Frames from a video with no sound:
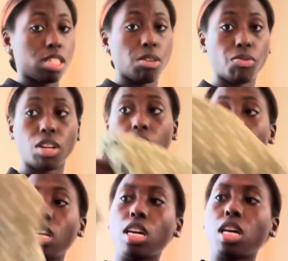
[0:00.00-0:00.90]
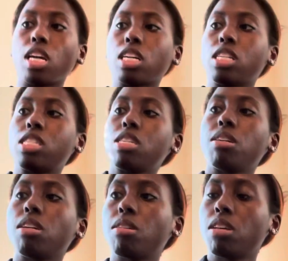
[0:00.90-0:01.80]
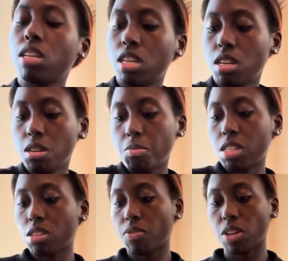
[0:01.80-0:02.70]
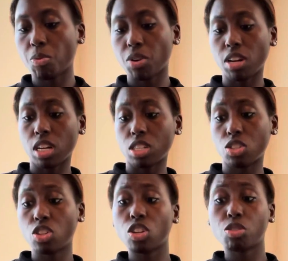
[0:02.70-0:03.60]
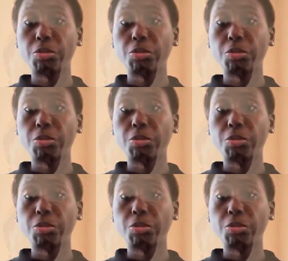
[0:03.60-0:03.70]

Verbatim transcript: different and I could see myself like wearing it to church